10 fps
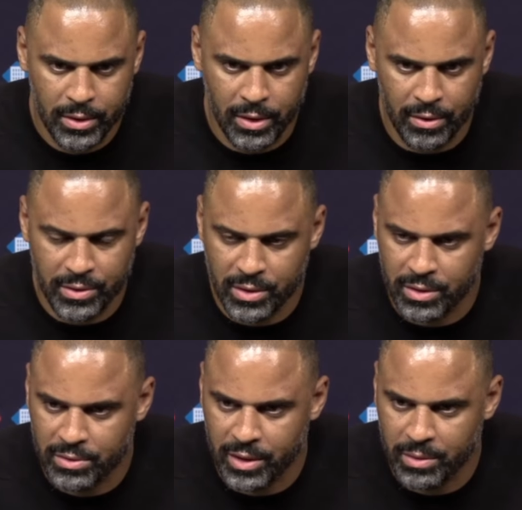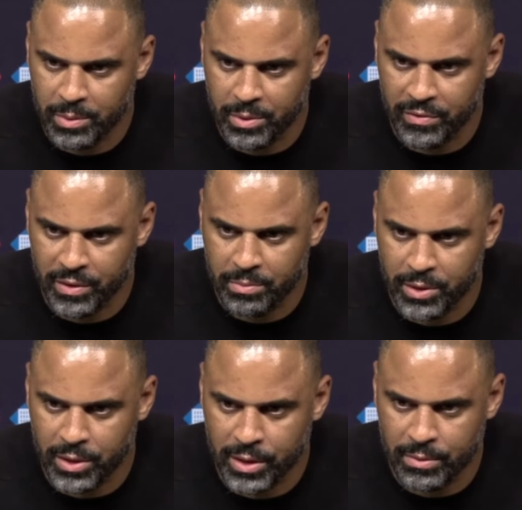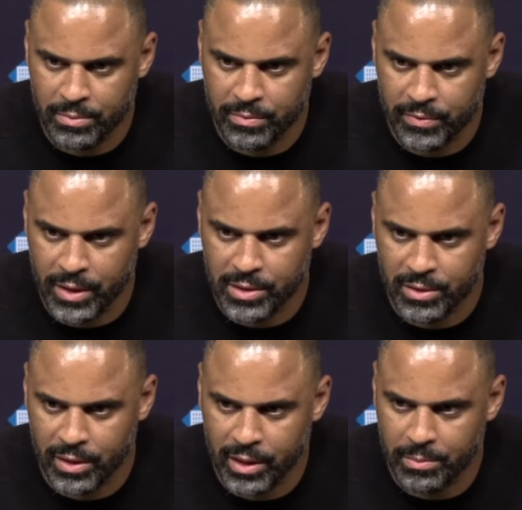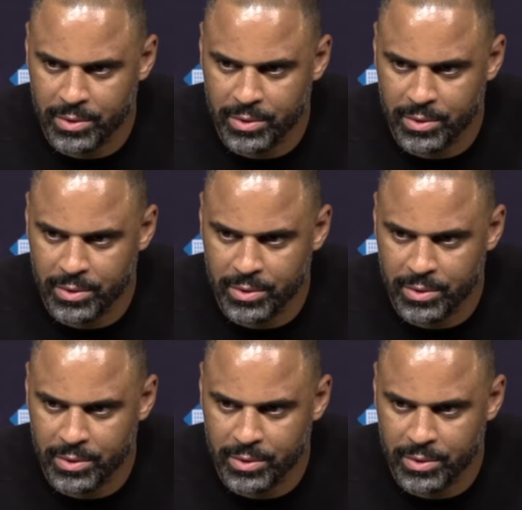always going to try to be perfect, but that's your let up.